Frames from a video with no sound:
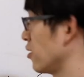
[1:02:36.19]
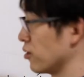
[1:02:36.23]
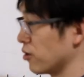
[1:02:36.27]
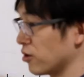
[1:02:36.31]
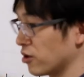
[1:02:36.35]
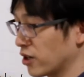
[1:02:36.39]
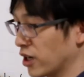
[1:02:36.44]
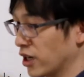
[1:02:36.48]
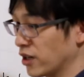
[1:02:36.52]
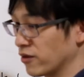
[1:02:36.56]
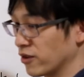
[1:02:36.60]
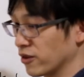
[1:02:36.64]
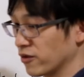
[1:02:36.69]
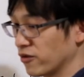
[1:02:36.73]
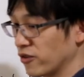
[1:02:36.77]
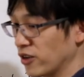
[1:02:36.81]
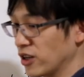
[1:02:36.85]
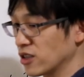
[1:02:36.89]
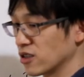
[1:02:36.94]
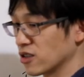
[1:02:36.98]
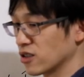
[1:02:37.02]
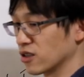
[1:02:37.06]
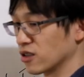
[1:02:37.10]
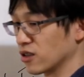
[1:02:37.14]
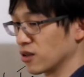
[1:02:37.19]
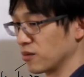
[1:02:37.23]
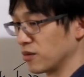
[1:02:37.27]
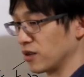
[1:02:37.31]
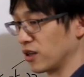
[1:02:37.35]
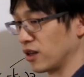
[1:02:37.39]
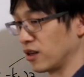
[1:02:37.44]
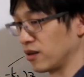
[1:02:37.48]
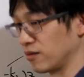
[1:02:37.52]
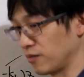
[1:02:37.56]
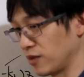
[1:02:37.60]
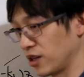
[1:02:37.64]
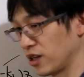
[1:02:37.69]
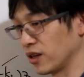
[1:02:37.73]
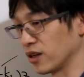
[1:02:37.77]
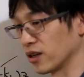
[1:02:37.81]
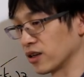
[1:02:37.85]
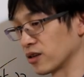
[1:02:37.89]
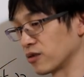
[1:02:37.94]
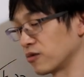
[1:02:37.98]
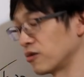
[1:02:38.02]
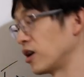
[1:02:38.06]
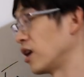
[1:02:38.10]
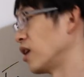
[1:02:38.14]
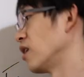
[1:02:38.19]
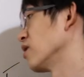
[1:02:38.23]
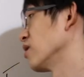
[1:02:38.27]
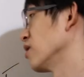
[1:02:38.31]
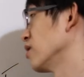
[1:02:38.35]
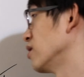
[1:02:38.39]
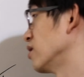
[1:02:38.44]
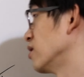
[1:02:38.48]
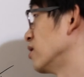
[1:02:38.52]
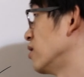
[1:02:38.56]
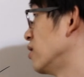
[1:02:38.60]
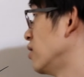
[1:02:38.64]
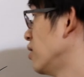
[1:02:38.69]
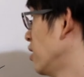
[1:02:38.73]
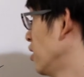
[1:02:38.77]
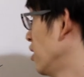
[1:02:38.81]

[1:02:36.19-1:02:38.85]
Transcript: you don't have a phase term that hanging around there.